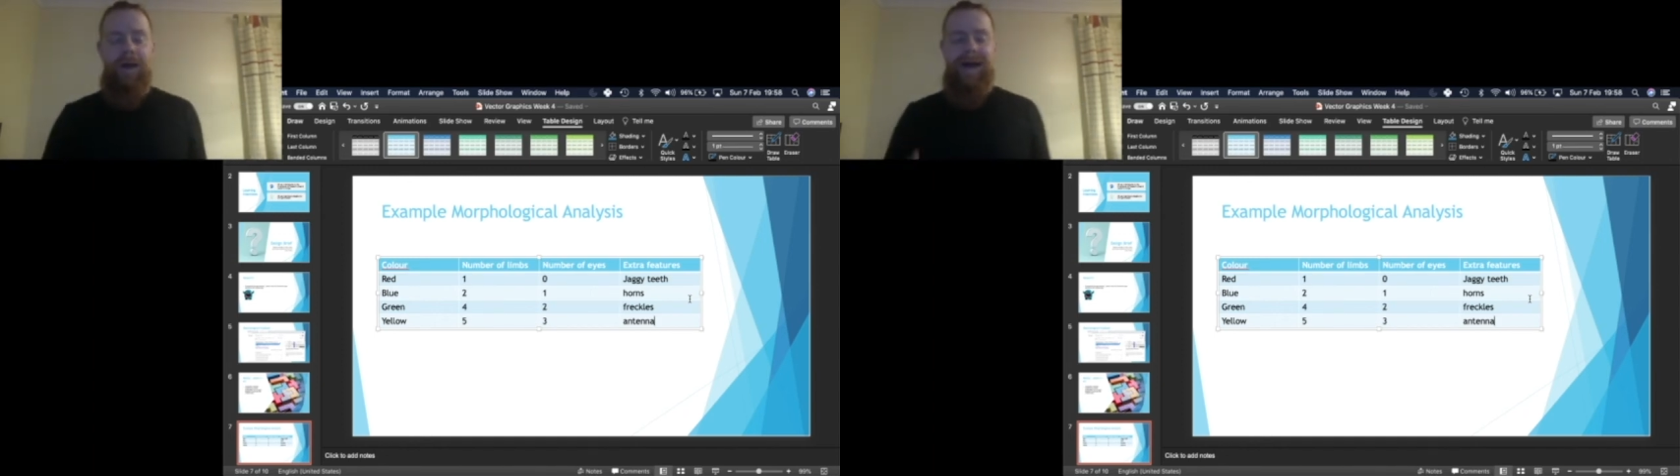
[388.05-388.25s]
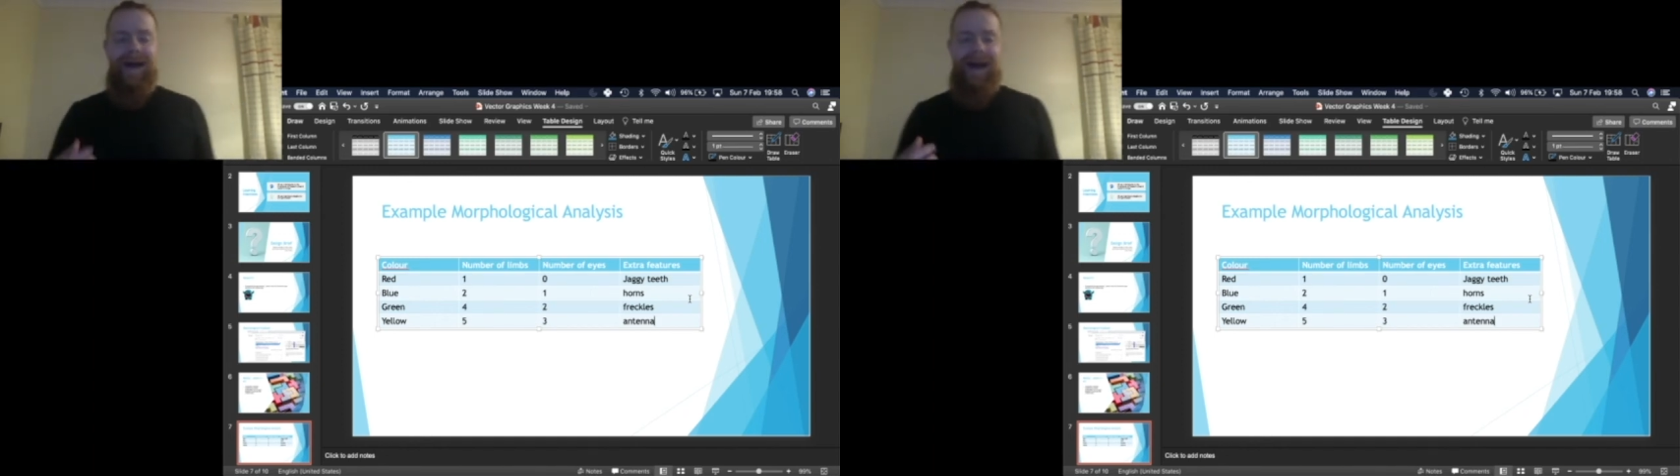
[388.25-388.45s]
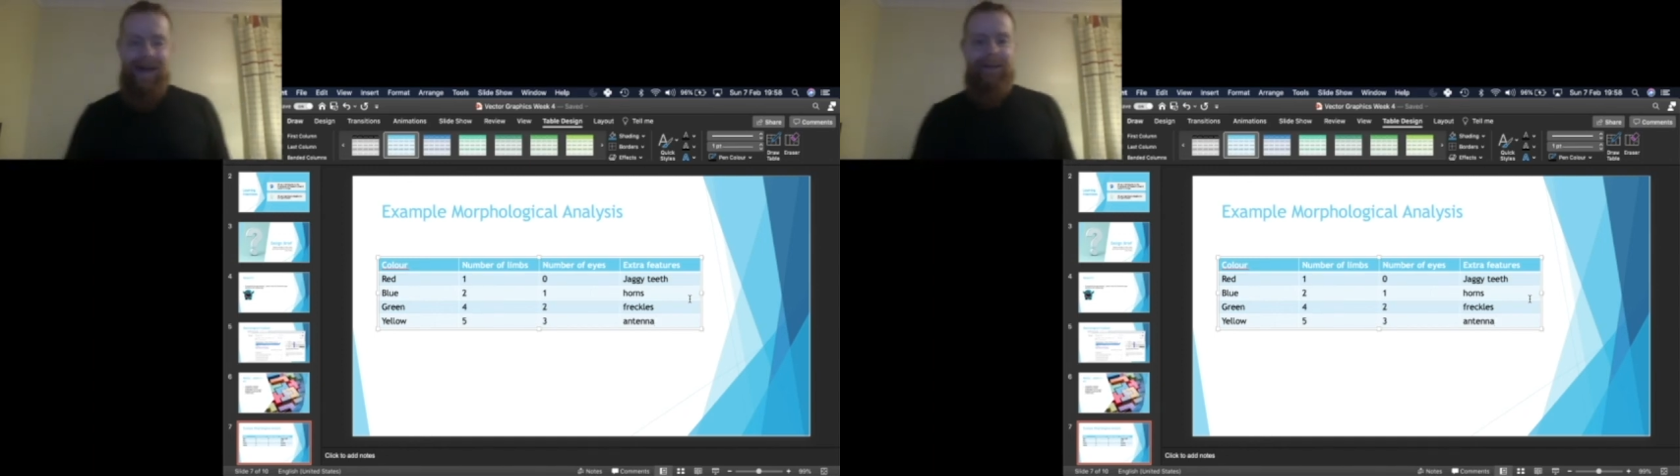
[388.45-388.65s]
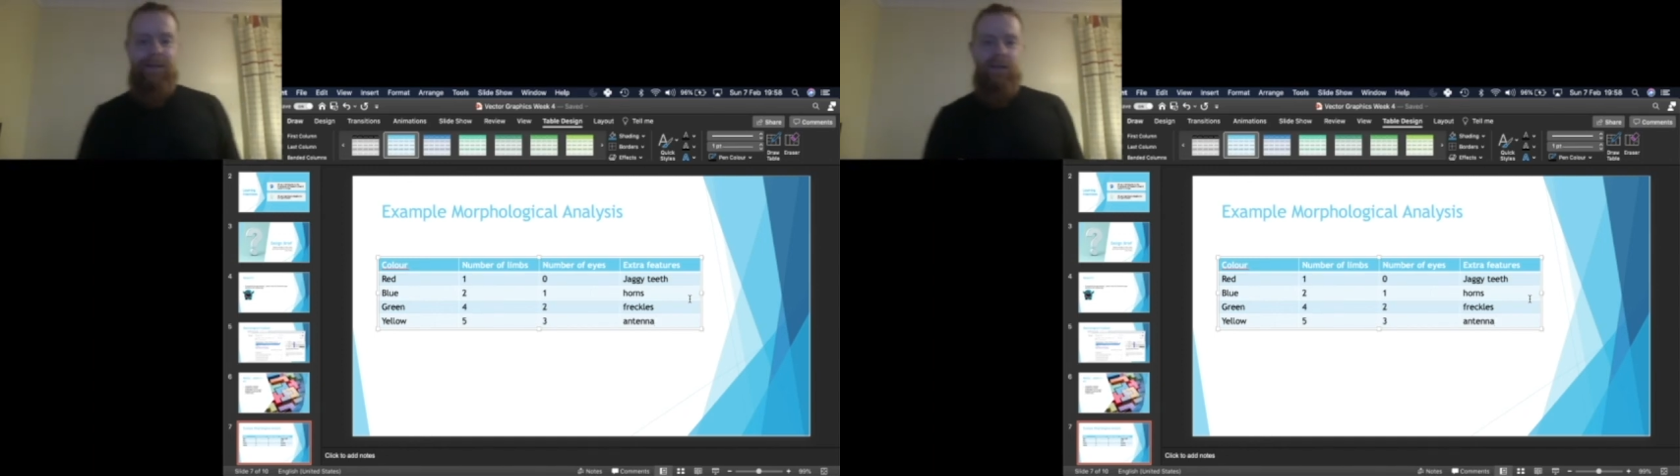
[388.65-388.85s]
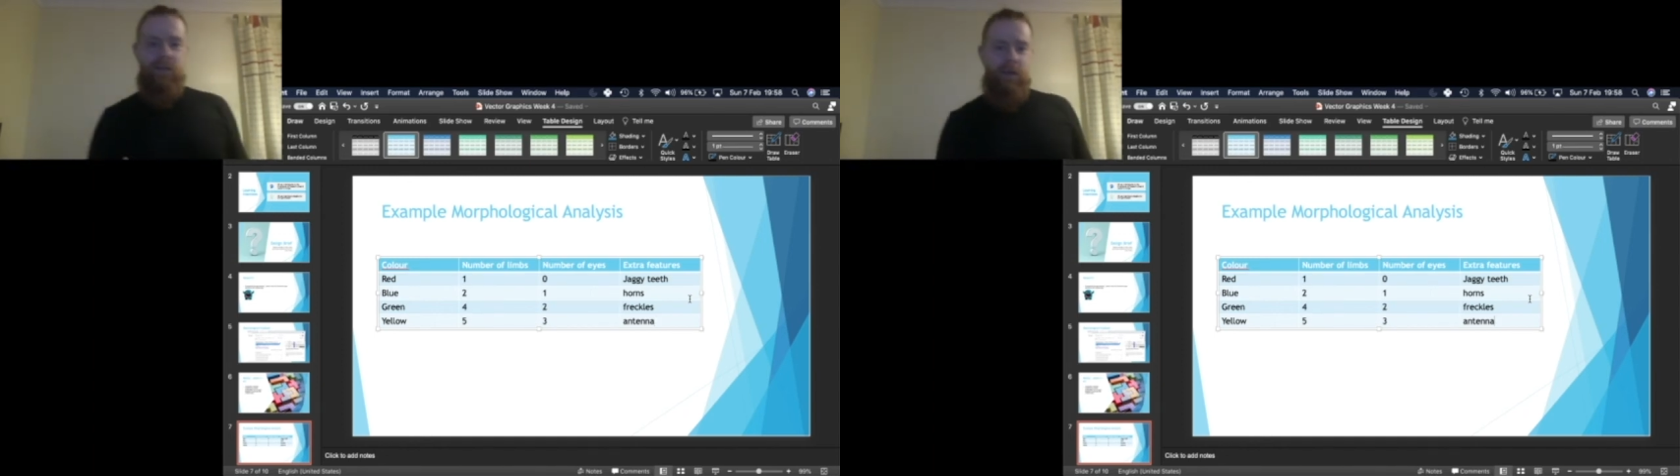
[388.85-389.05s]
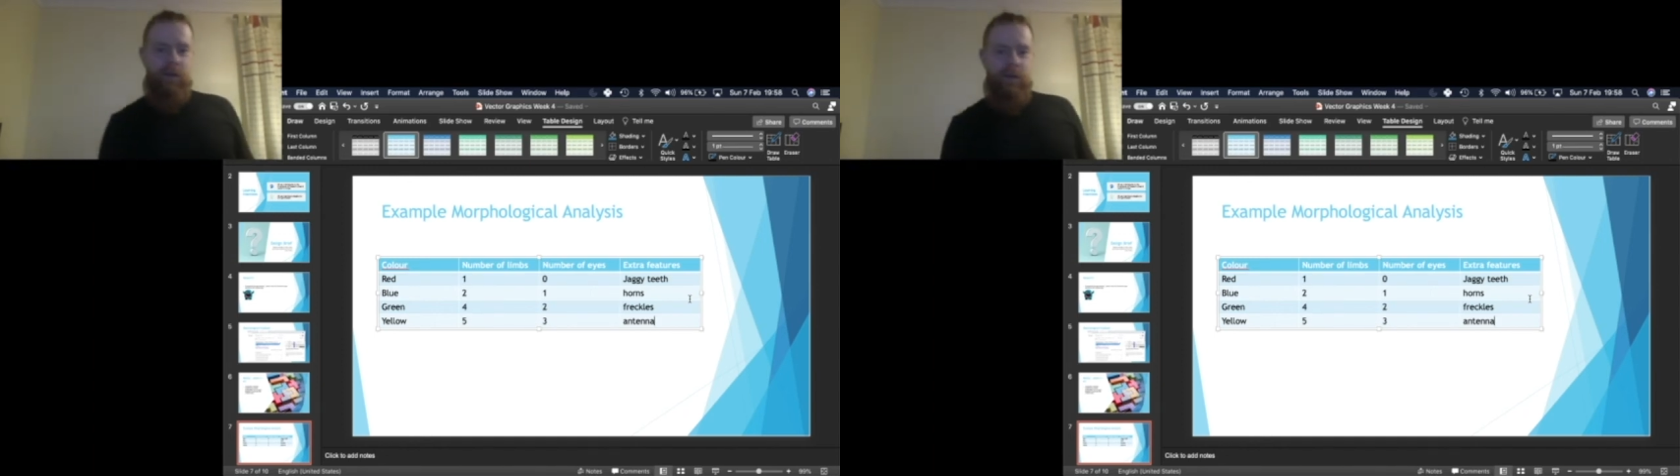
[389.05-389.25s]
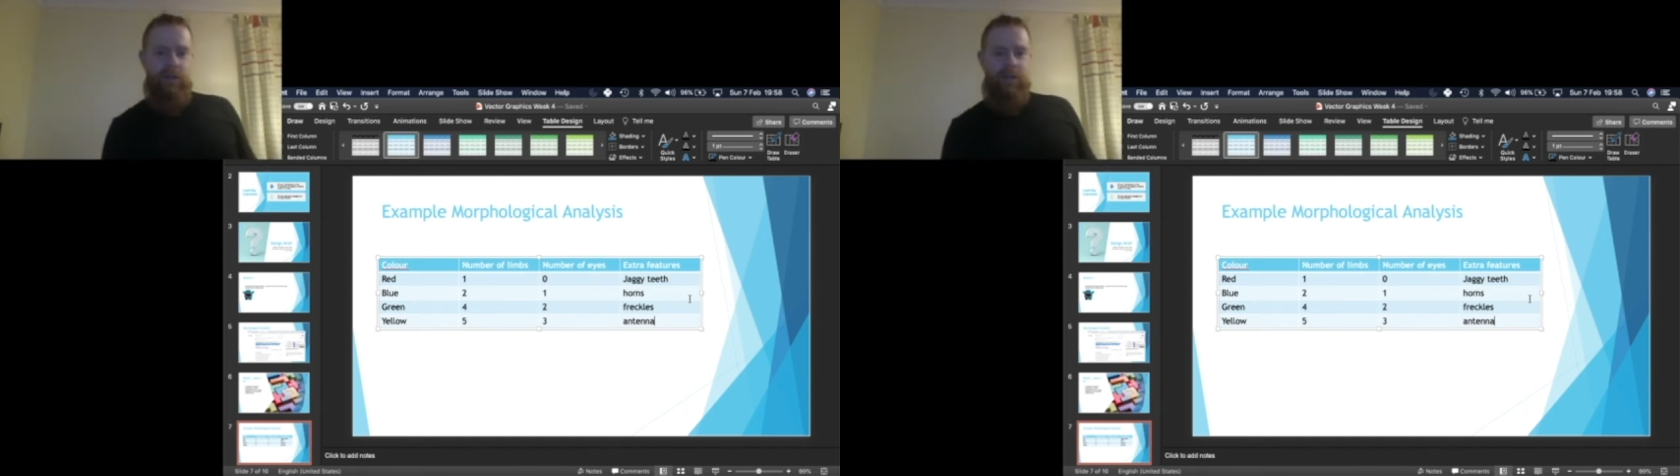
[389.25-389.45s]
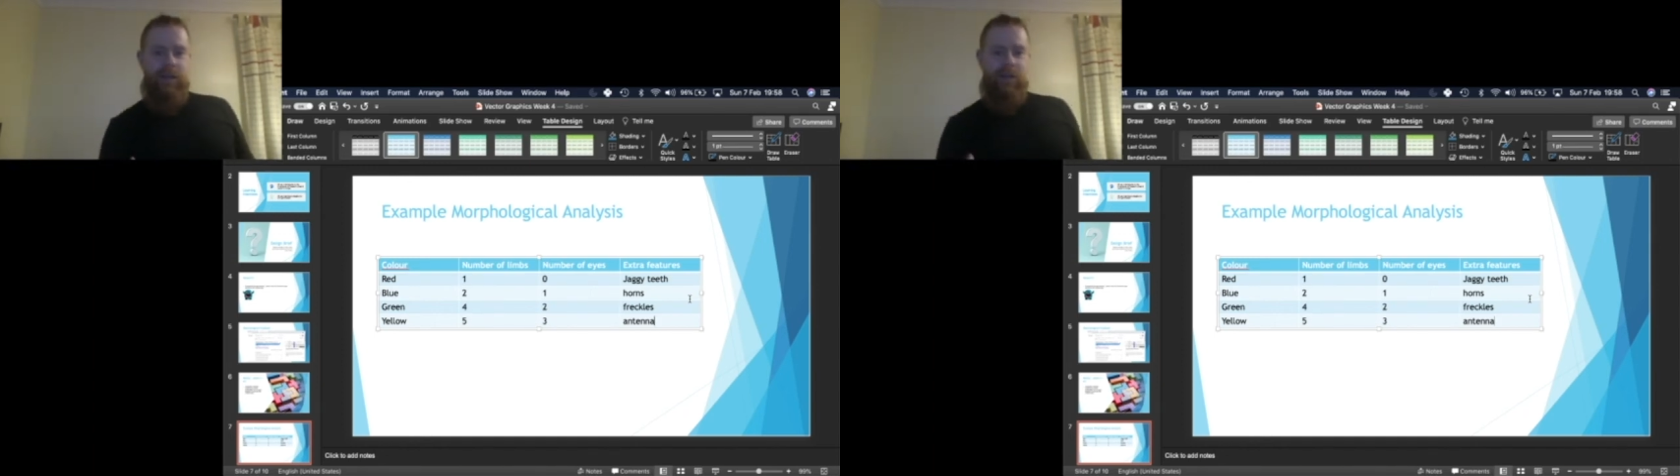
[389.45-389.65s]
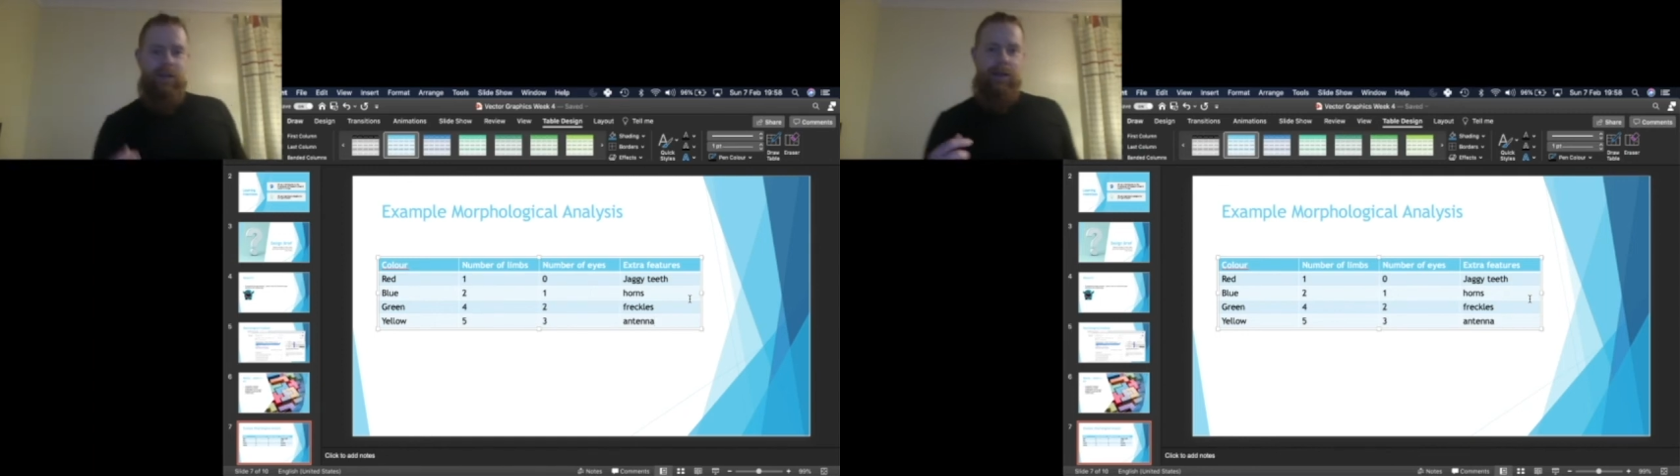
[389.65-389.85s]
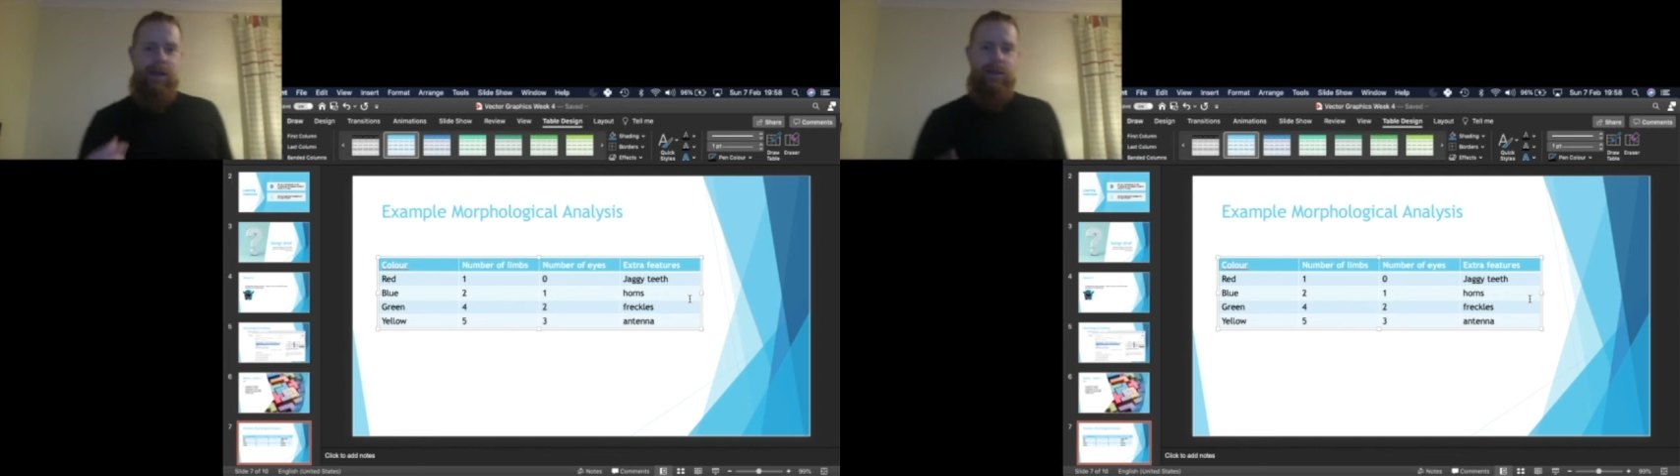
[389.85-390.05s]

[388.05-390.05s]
idea generation technique, guys.